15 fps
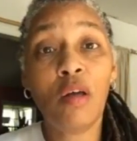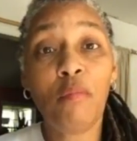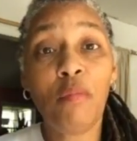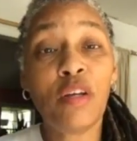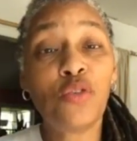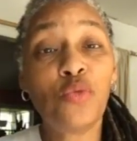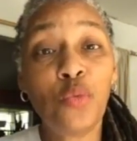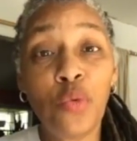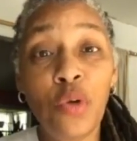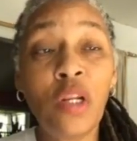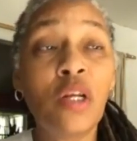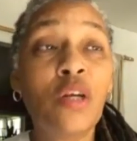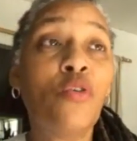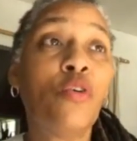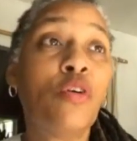but it's
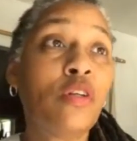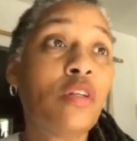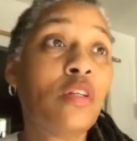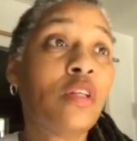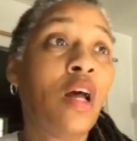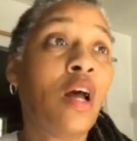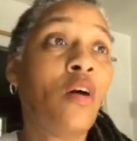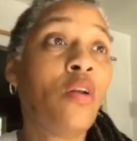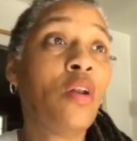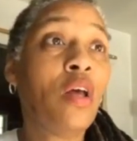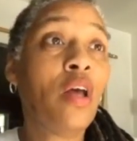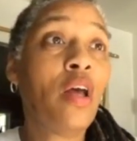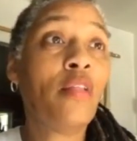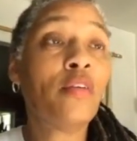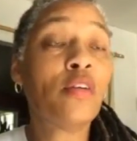really gorgeous out,
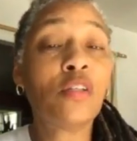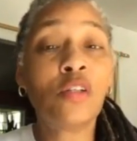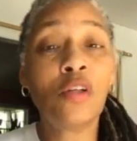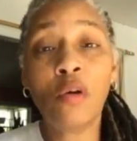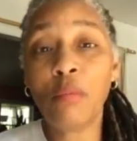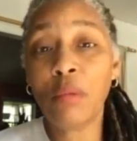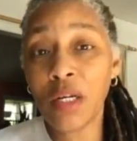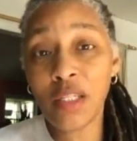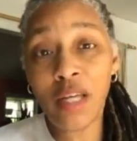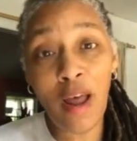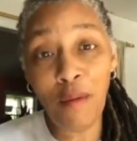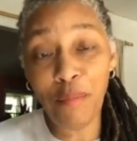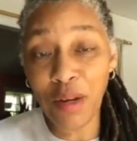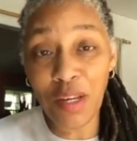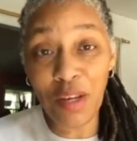and there's so much
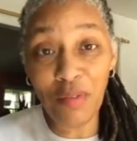happening.